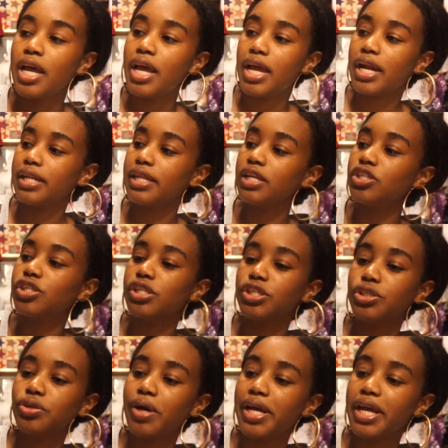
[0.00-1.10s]
and I think she'll
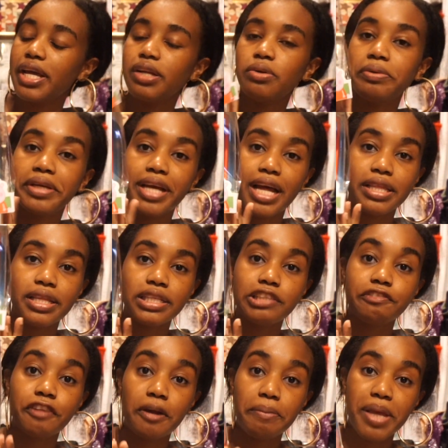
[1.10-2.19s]
enjoy it. We got this
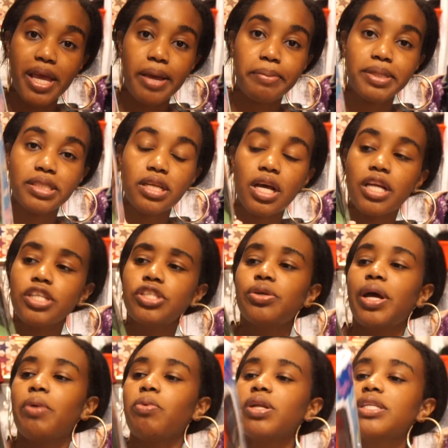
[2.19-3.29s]
from Amazon, so
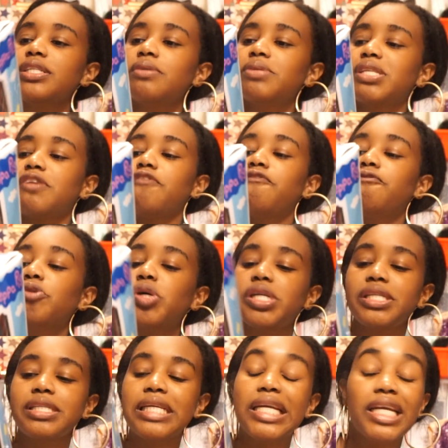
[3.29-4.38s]
I want to say it was like
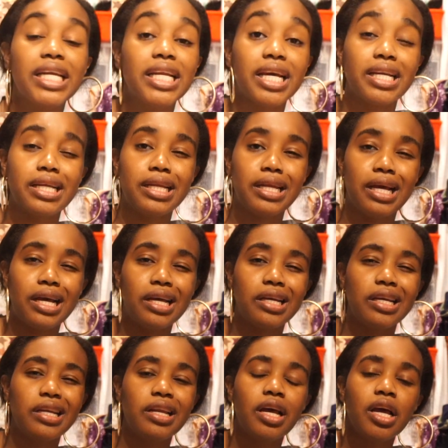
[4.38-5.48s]
fourteen
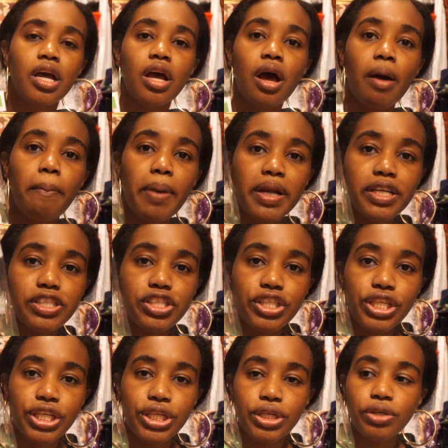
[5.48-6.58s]
ninety-nine. But it's
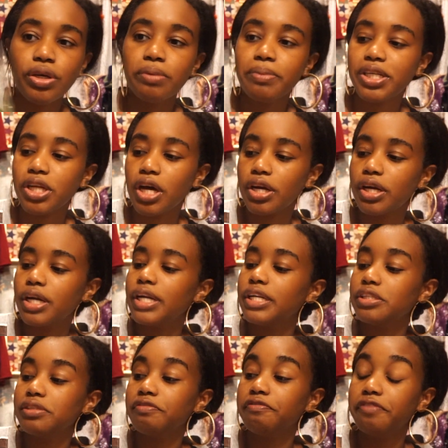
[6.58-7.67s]
cute, and my daughter
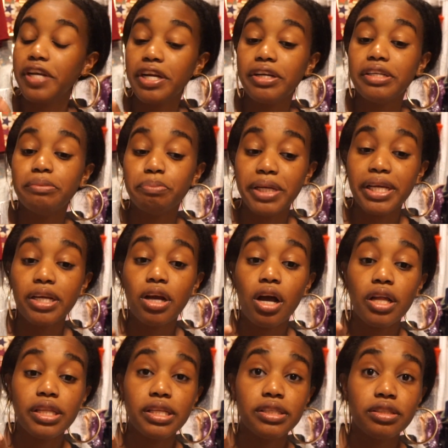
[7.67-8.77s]
is very big
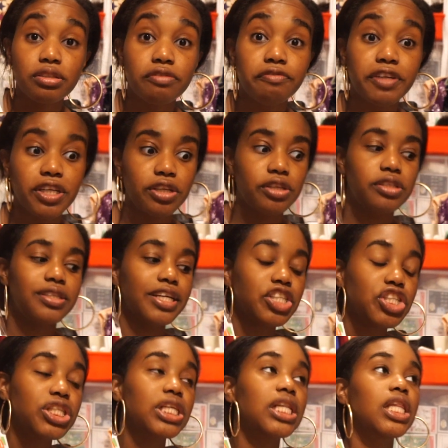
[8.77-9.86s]
on these little figures. Like,
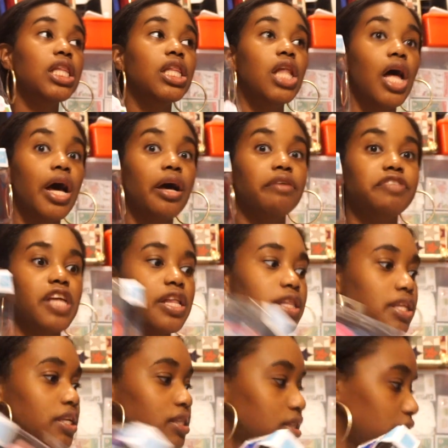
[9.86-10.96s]
she loves
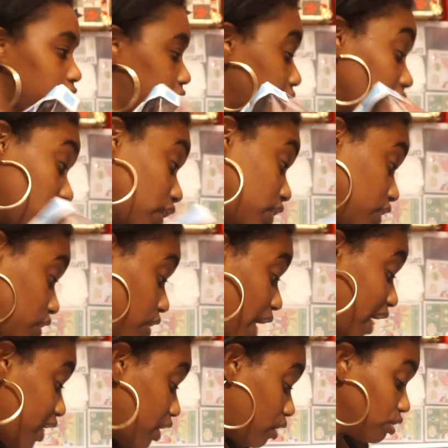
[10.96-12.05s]
these figures. So
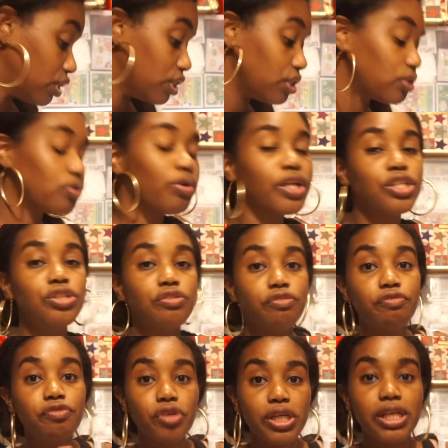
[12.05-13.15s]
I know she is going to
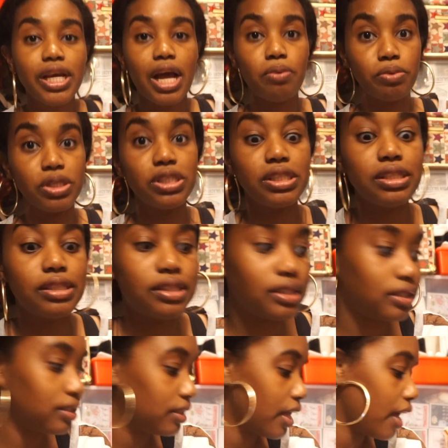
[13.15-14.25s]
freak out when she
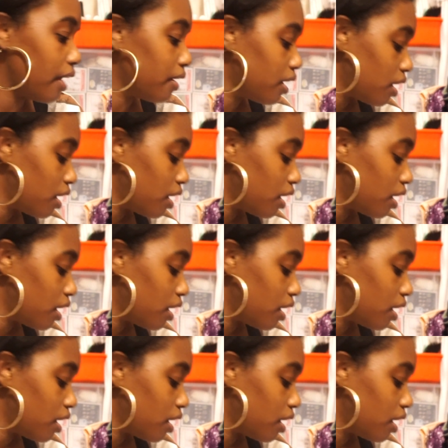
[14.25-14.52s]
sees that.